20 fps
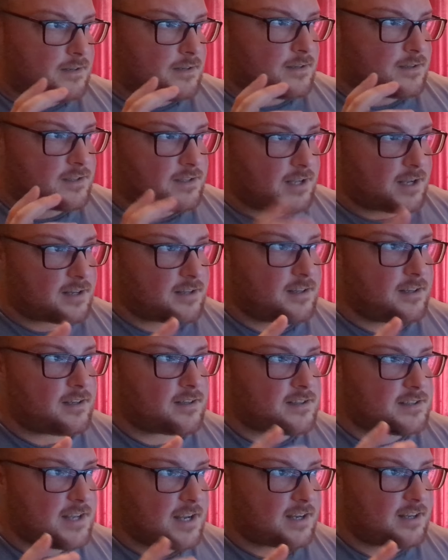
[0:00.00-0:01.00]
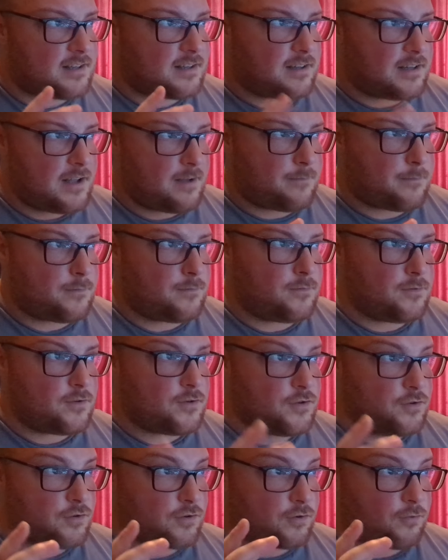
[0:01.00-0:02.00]
Starting at 2nd level,
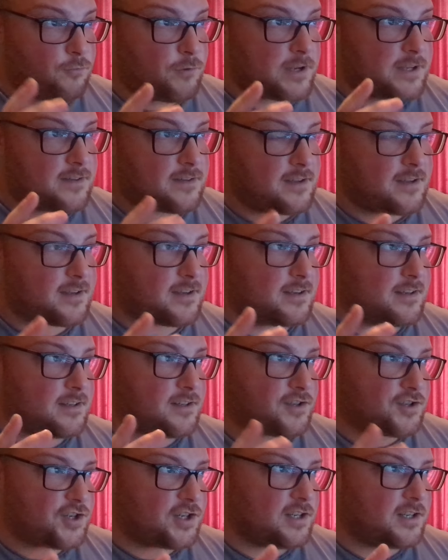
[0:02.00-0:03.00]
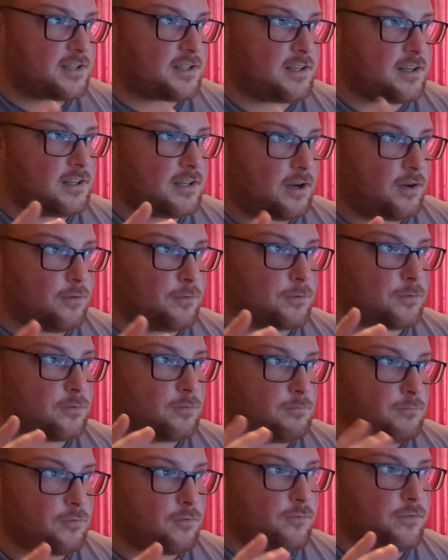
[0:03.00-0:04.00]
your quick thinking and agility allow you
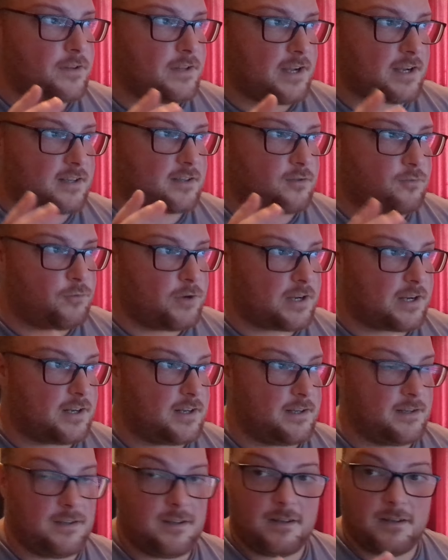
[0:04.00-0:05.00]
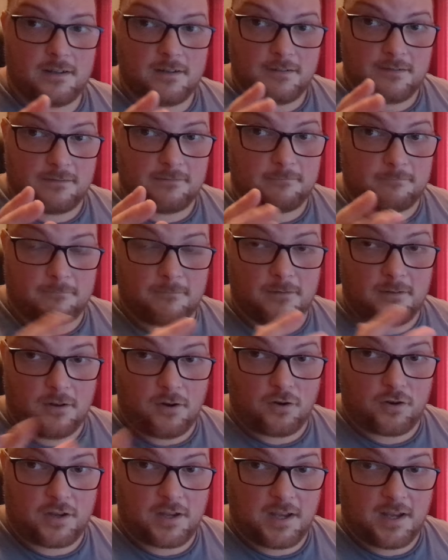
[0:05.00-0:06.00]
to move and act quickly.
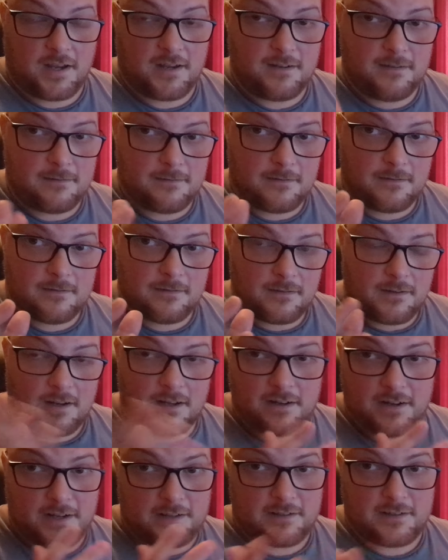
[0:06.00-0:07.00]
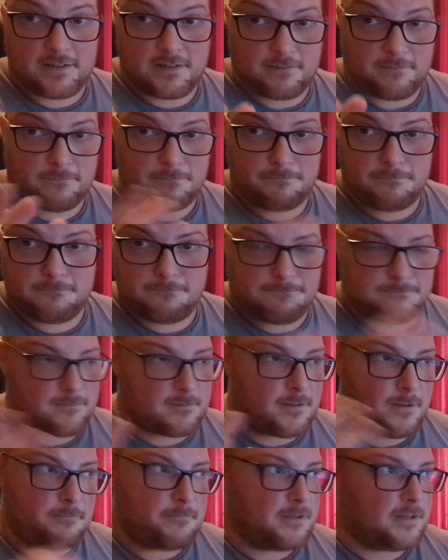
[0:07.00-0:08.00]
Okay, I read this
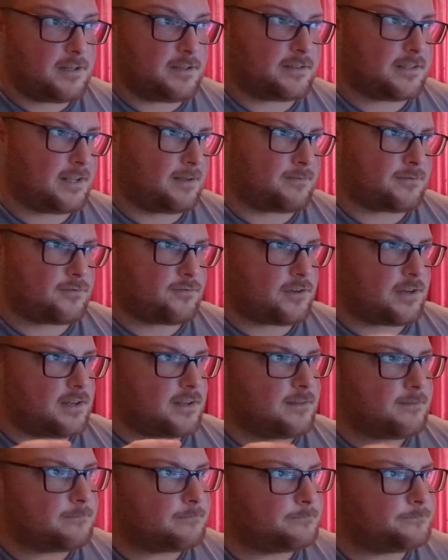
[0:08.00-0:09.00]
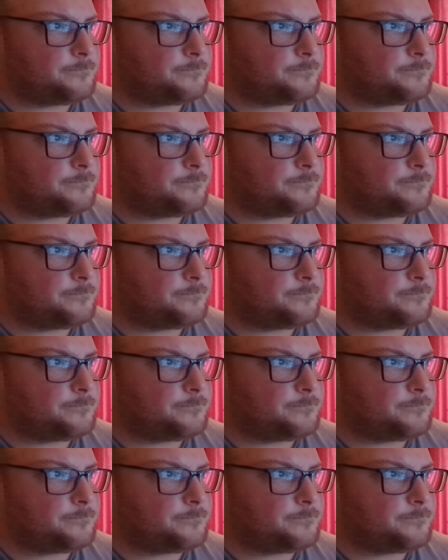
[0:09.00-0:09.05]
a million times already.